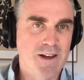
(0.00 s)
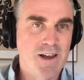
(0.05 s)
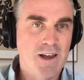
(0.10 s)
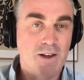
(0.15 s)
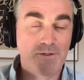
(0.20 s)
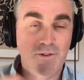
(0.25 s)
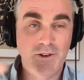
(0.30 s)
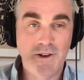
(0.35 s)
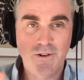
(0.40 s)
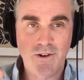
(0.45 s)

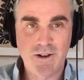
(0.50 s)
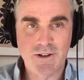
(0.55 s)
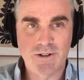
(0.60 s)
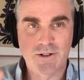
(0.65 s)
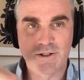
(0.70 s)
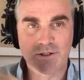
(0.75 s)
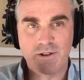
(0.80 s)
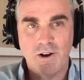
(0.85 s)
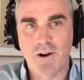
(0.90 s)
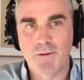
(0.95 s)
if you can create a
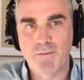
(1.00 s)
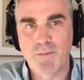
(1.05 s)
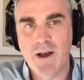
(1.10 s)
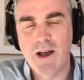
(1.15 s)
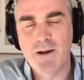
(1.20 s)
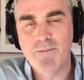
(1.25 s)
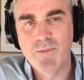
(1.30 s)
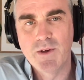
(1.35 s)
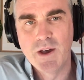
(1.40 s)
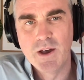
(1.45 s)
star
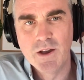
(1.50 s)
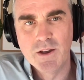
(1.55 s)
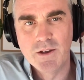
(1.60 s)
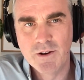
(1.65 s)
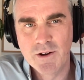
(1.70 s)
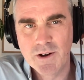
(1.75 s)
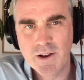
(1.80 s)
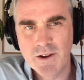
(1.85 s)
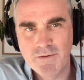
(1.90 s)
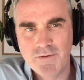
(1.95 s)
map, you're
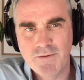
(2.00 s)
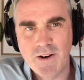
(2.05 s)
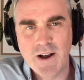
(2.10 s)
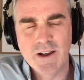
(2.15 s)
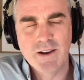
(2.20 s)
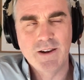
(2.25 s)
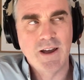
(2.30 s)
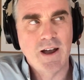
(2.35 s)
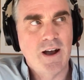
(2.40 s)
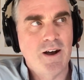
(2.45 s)
going to
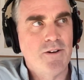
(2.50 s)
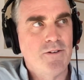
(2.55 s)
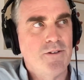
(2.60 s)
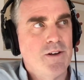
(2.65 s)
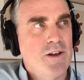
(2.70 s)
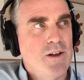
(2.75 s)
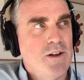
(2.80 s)
find out